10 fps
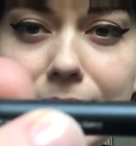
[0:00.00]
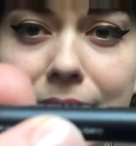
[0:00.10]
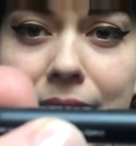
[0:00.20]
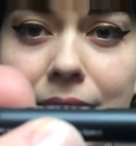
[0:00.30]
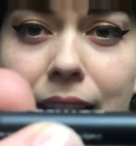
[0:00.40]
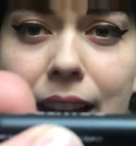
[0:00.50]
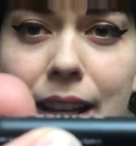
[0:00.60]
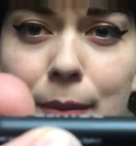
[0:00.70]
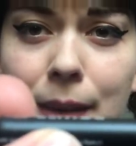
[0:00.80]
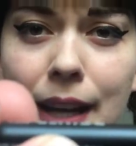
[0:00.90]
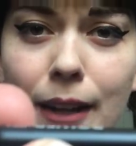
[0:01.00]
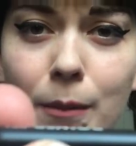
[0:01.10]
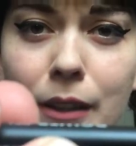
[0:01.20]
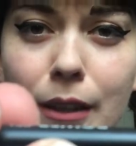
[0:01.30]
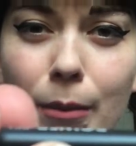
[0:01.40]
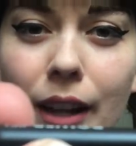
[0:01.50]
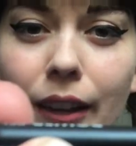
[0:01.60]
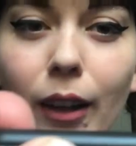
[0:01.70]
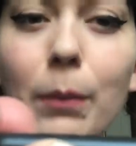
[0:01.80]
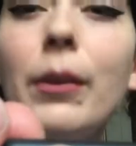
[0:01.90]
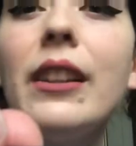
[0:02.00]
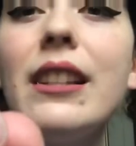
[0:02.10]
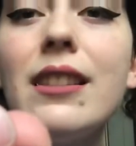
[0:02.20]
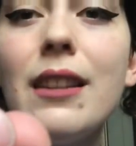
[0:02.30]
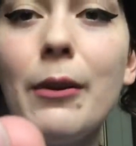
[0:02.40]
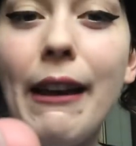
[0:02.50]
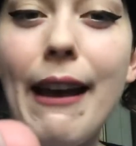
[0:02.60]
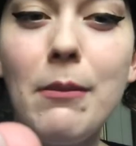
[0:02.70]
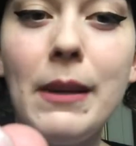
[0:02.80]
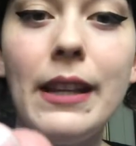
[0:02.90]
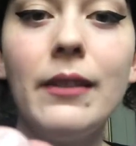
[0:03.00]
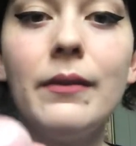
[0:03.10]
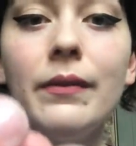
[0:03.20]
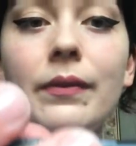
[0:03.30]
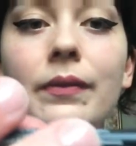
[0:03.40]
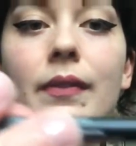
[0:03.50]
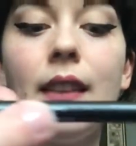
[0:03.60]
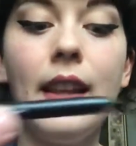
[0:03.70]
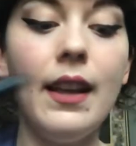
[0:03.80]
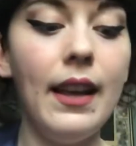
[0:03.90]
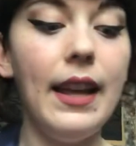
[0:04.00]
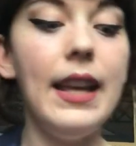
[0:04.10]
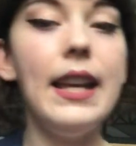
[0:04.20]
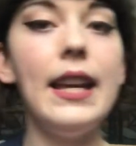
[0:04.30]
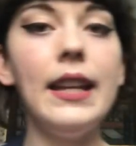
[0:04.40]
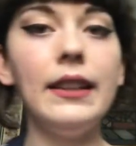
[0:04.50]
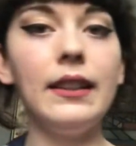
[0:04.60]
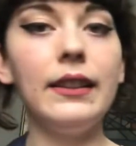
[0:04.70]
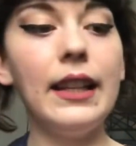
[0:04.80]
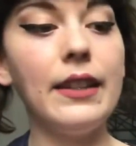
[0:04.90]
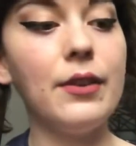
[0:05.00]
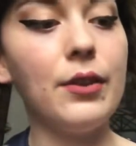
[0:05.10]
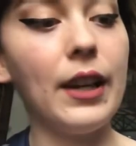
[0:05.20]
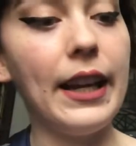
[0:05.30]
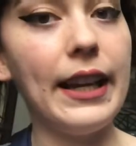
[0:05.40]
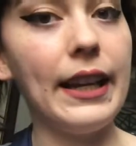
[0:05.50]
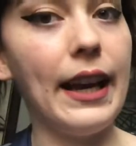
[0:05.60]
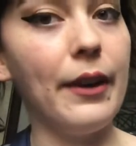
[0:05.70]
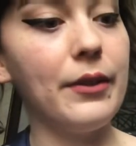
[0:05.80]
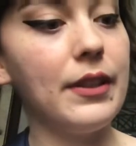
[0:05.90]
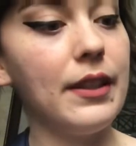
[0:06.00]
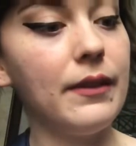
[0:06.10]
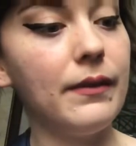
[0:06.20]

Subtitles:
Again, I am not a beauty blogger. Please don't at me. And let's try it out.